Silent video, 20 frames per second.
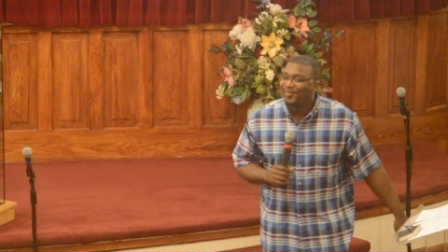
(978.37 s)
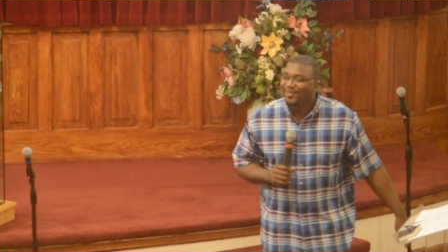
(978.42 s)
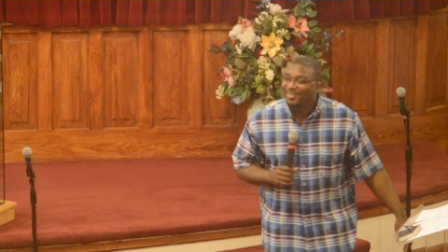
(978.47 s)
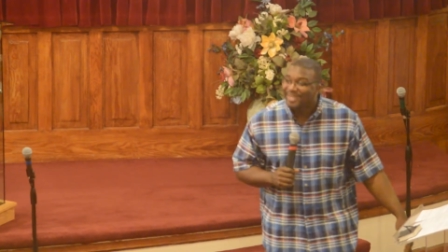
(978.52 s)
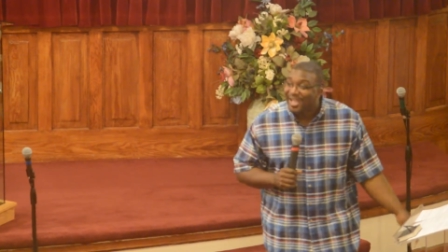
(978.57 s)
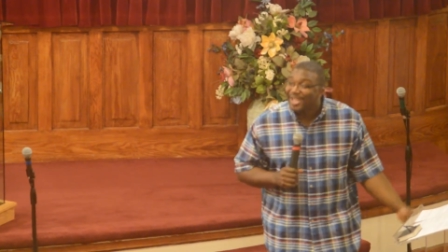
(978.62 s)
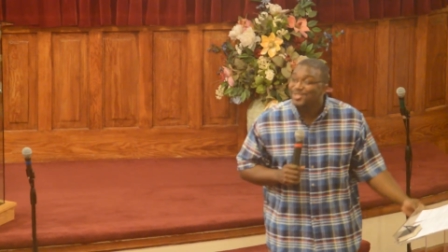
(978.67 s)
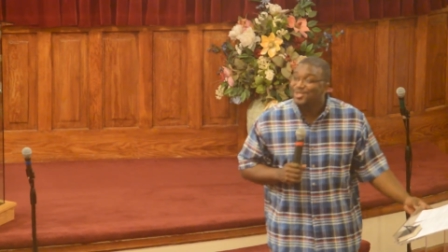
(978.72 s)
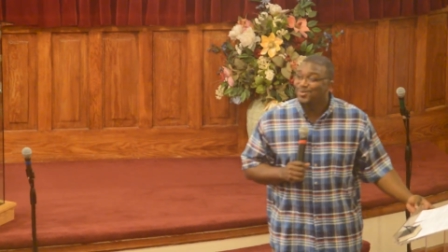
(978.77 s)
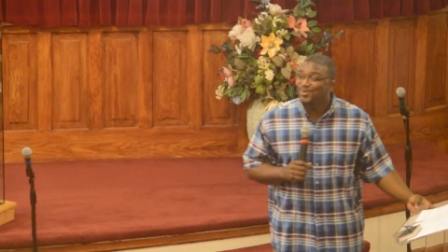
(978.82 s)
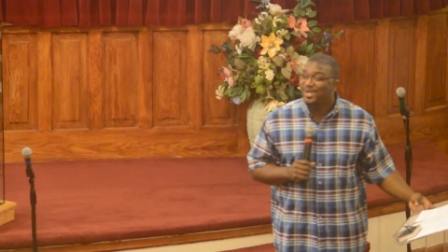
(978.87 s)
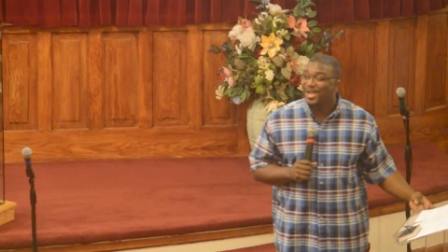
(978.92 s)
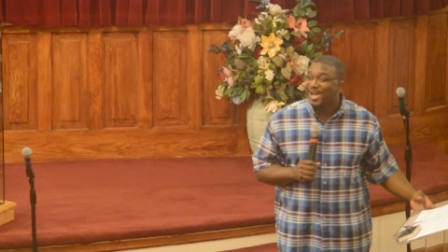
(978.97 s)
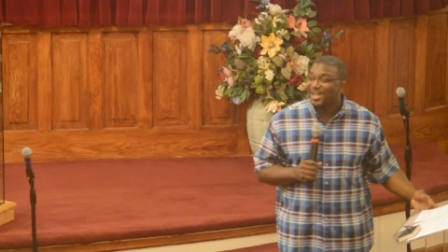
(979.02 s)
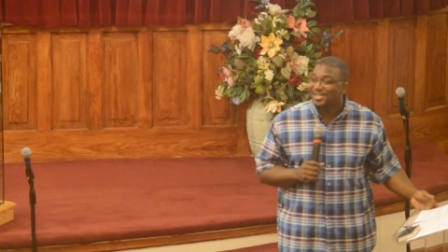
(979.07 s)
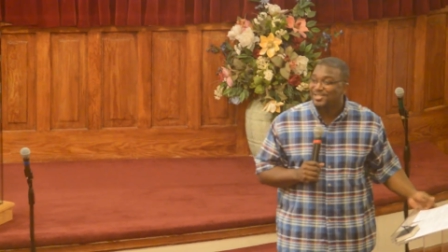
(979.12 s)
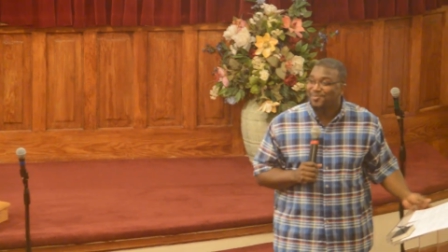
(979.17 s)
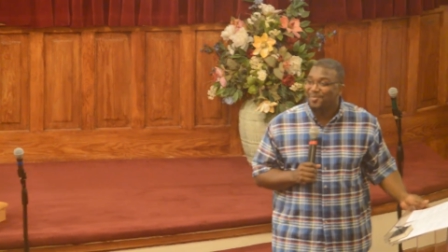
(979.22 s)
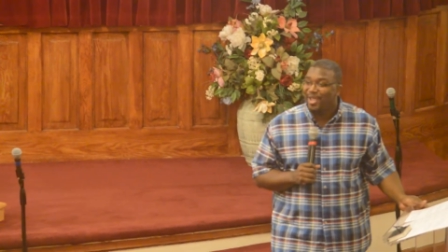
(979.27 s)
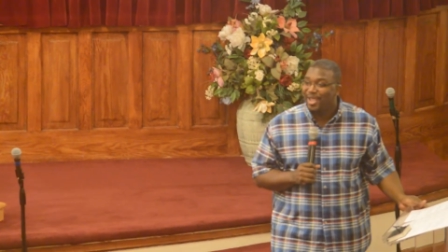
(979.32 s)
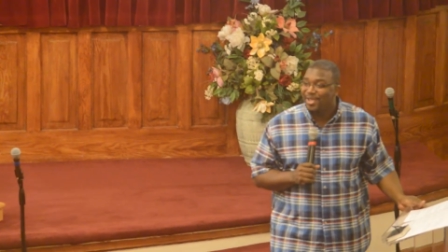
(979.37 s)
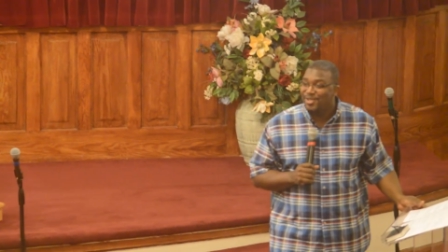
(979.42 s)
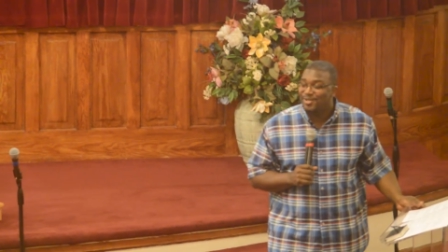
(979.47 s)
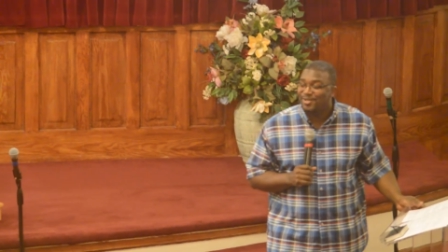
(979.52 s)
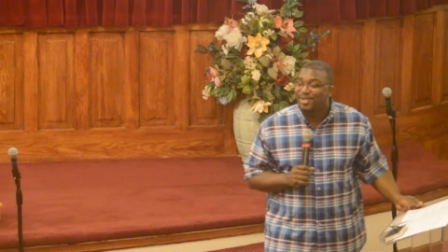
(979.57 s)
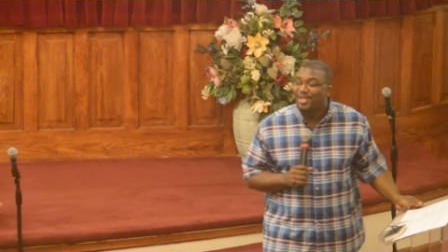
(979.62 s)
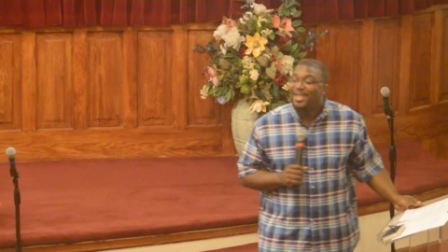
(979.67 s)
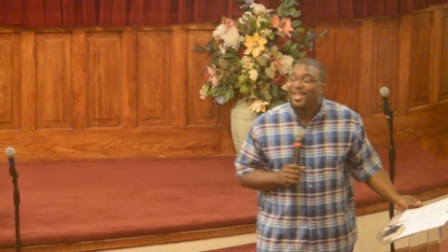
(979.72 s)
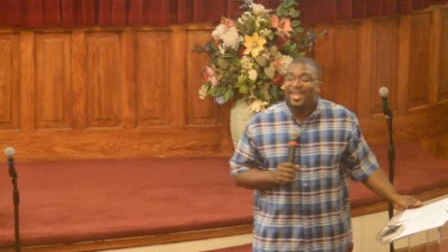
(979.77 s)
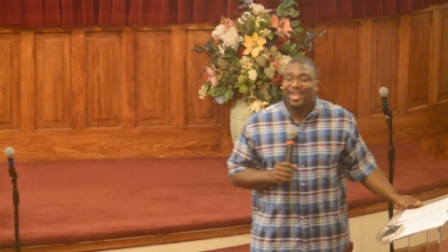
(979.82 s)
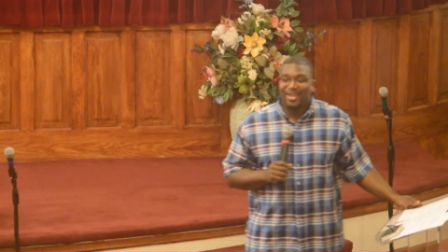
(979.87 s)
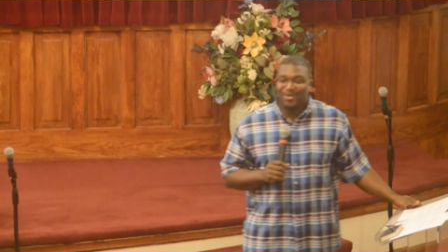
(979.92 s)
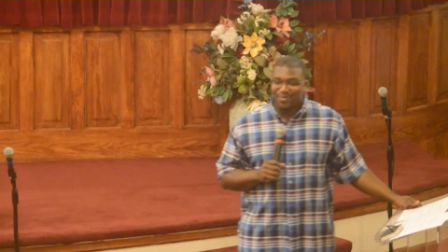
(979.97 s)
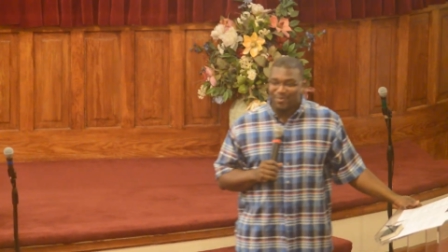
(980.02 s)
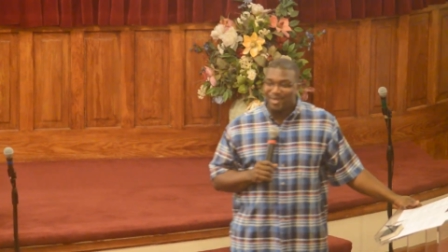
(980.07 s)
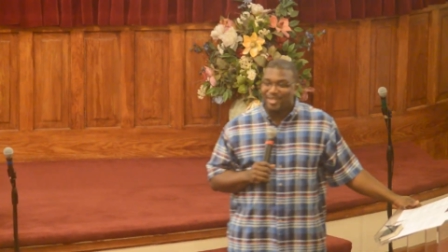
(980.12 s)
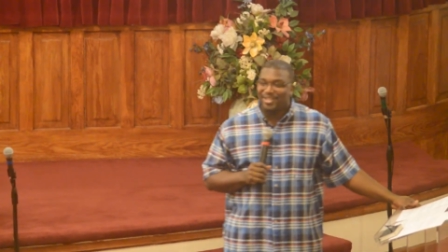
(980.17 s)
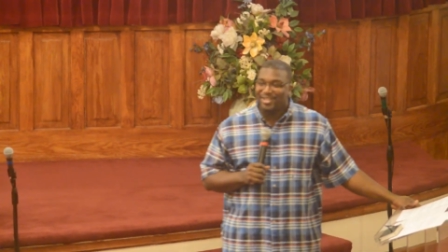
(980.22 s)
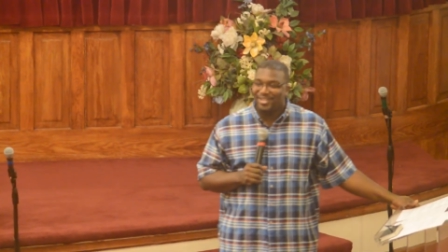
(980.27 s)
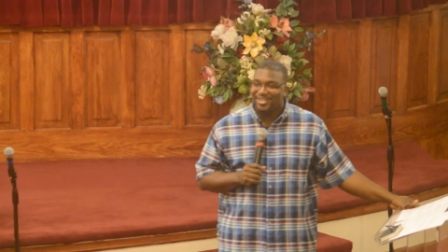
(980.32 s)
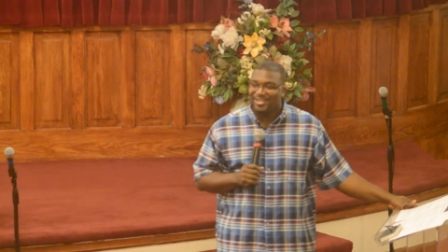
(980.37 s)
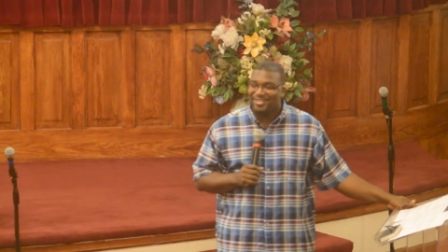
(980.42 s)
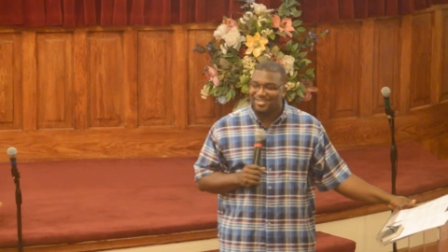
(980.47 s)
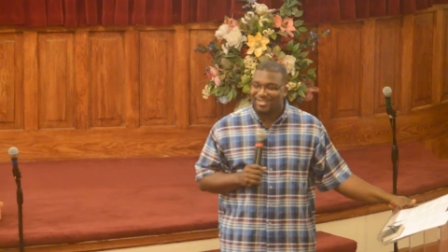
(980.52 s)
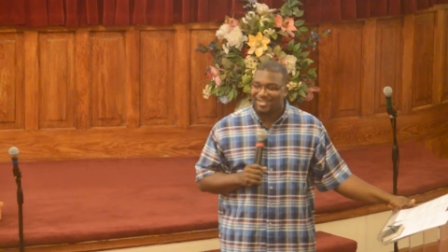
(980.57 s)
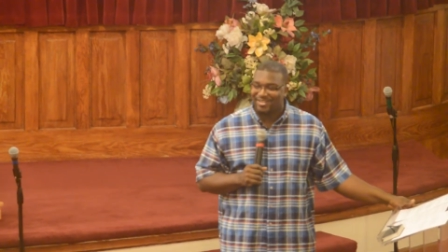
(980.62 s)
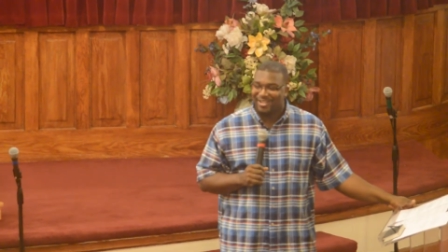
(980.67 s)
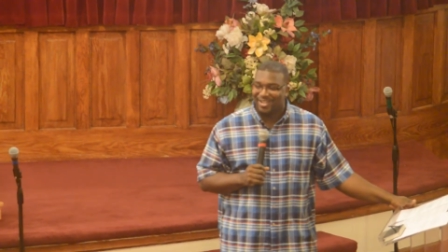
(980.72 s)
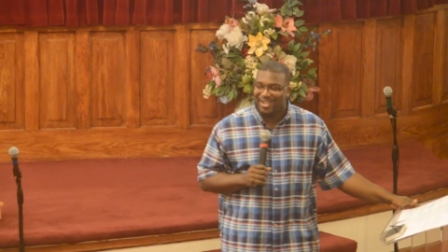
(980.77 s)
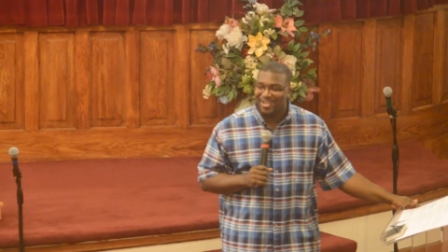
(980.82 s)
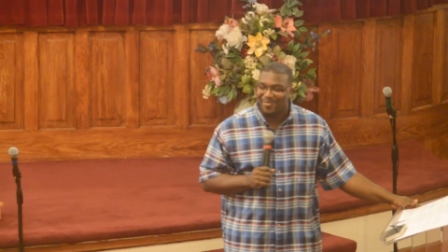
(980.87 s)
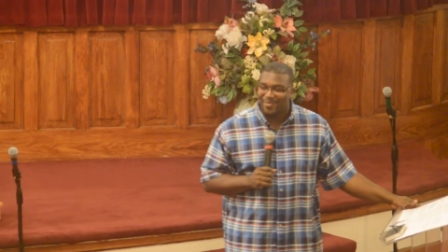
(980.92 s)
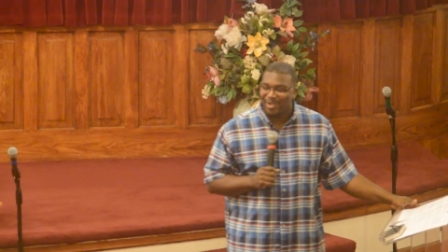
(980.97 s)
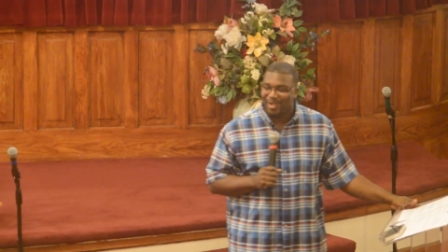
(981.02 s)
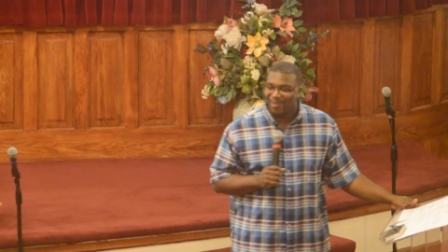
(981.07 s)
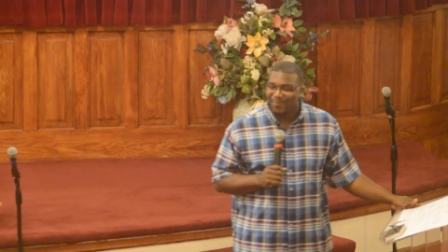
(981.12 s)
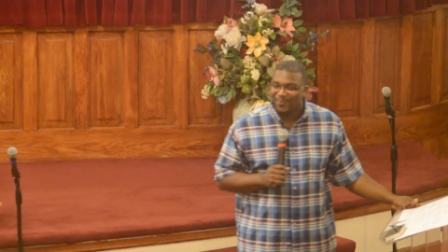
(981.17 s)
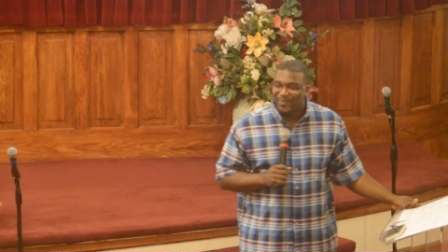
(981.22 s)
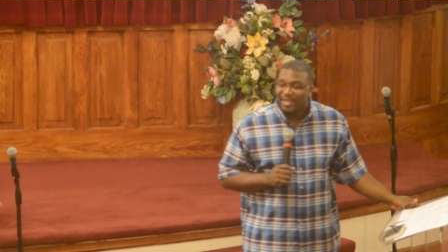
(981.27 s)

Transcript: That's who God has made you, and we need each other. Amen.